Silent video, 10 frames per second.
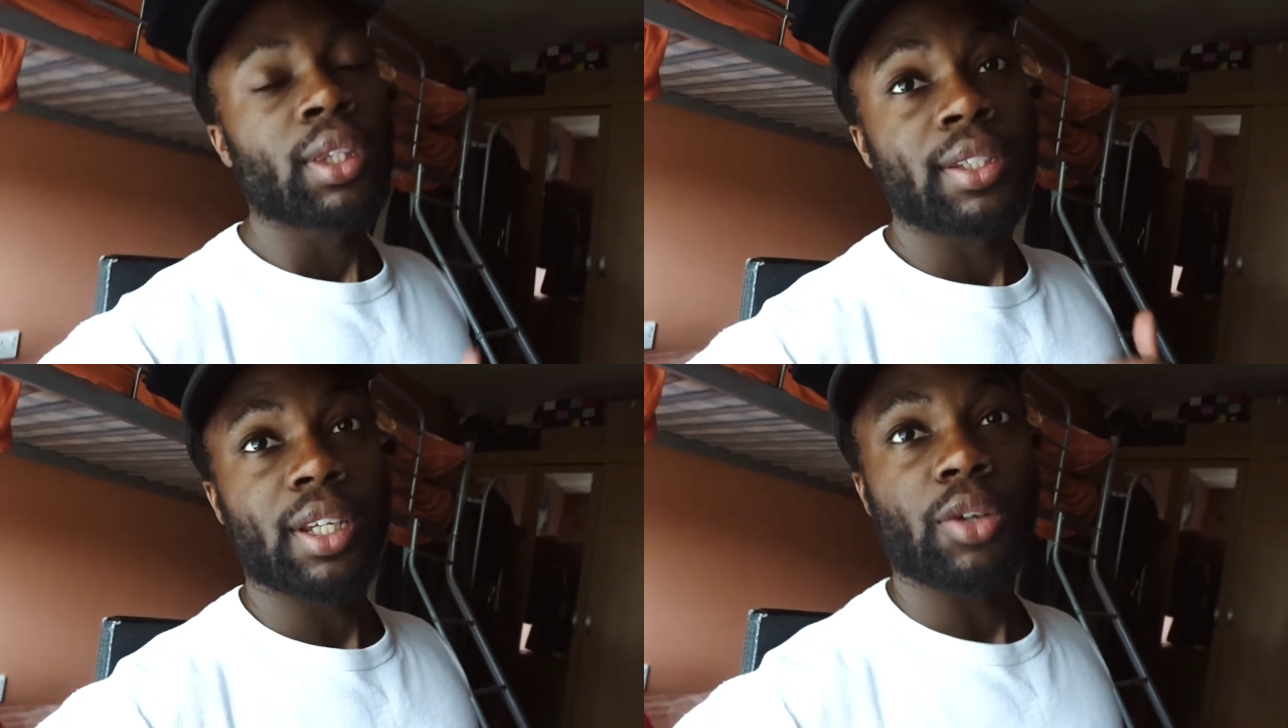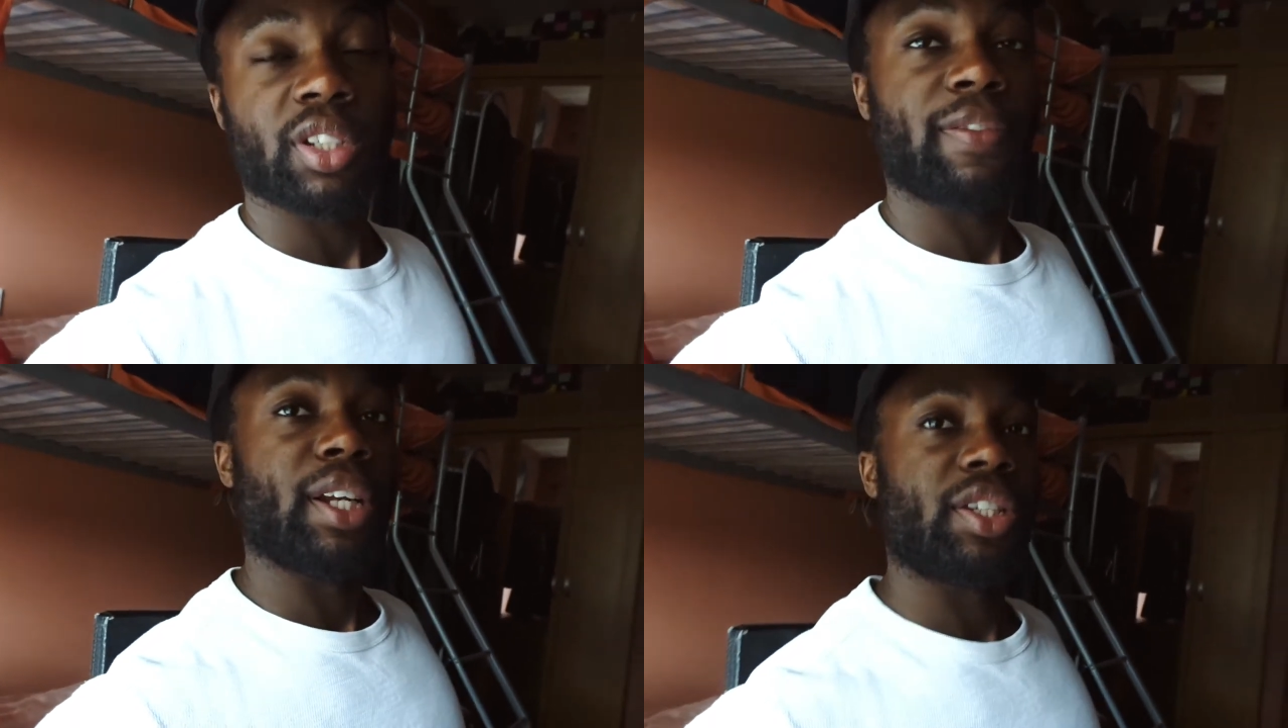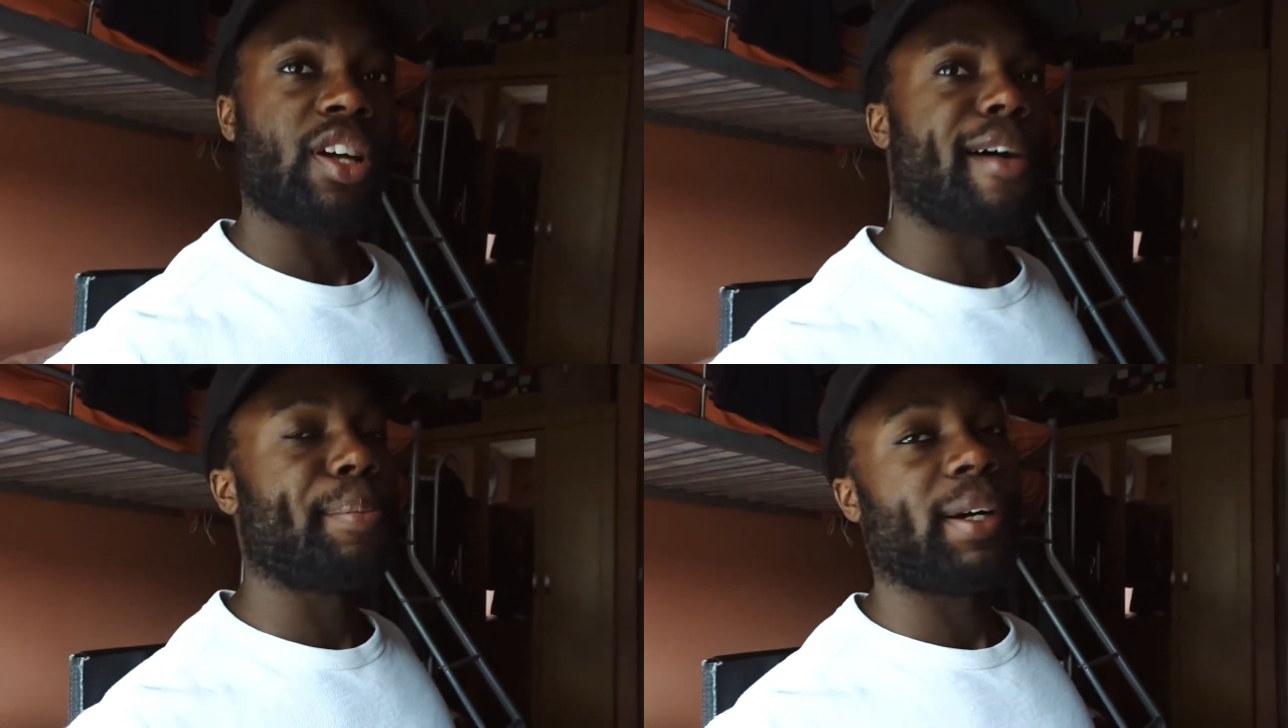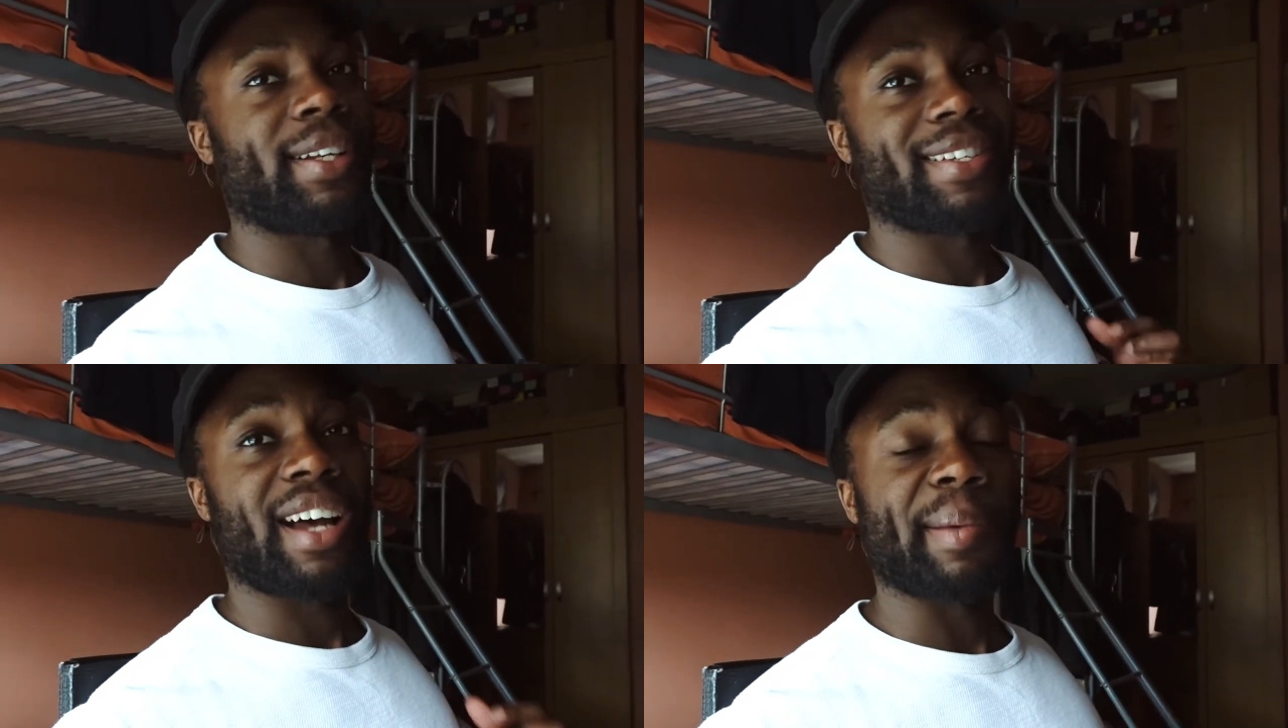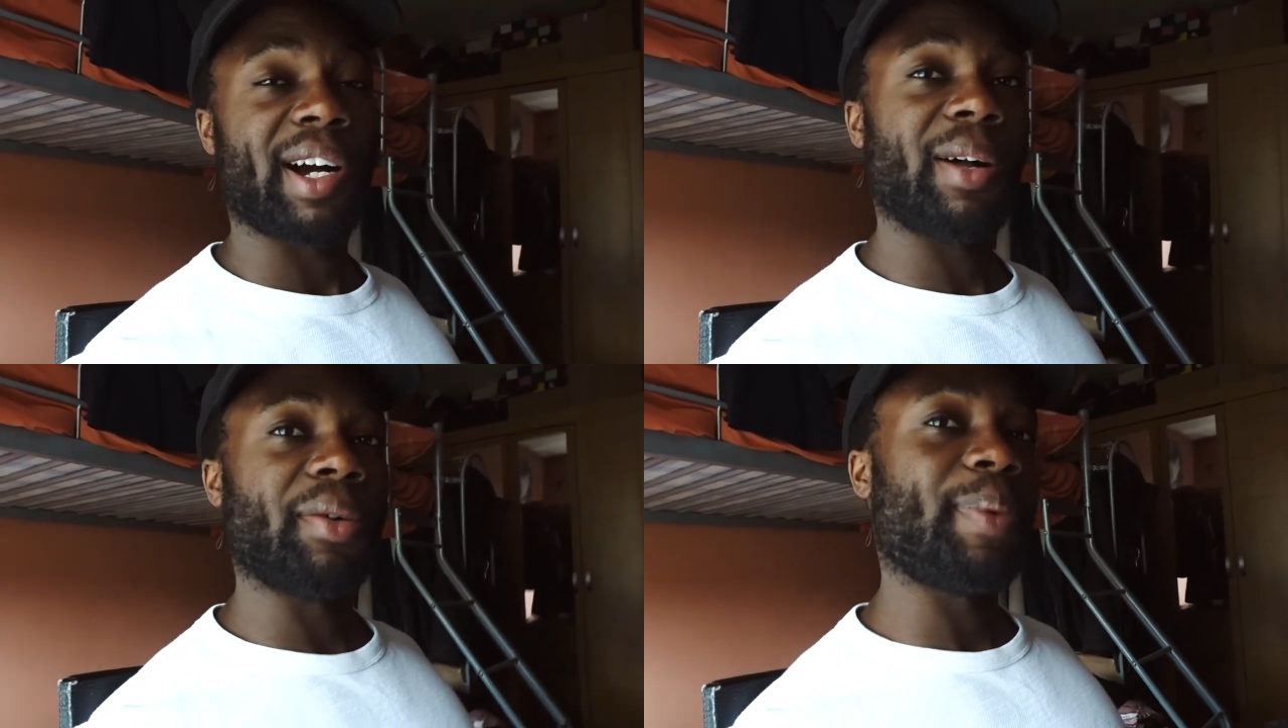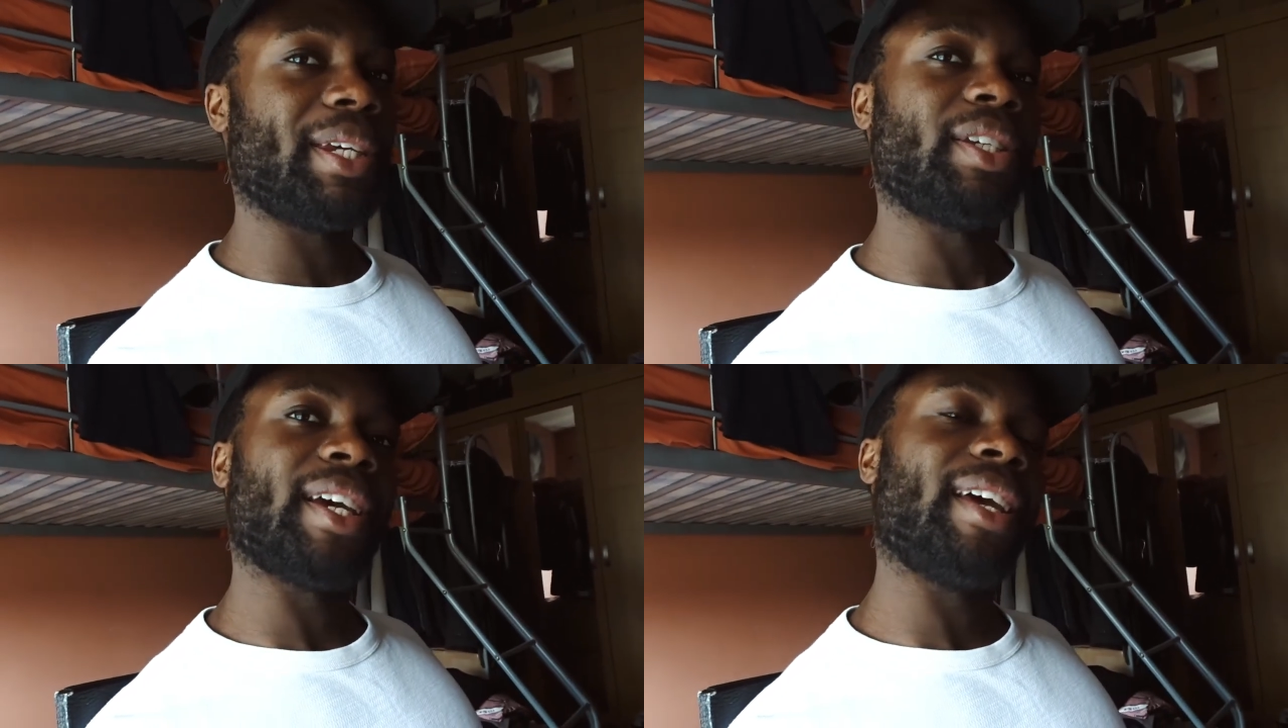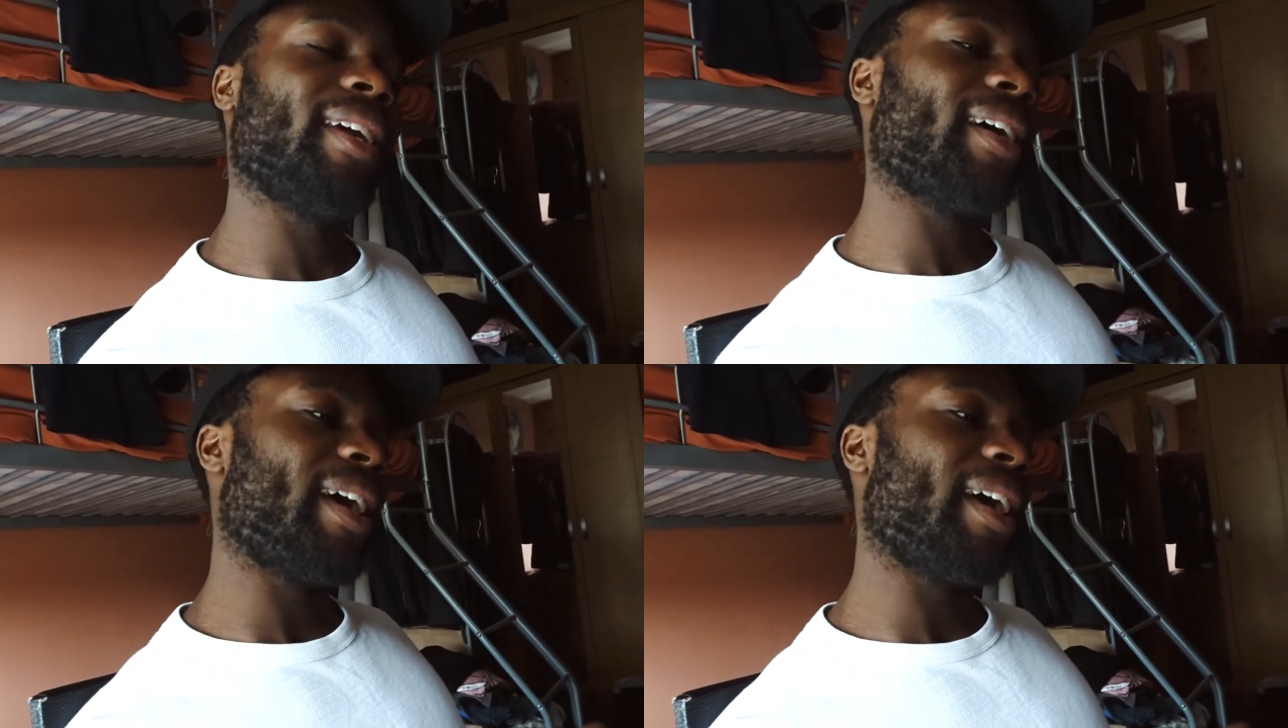So just finished up on the Skype call with PJ.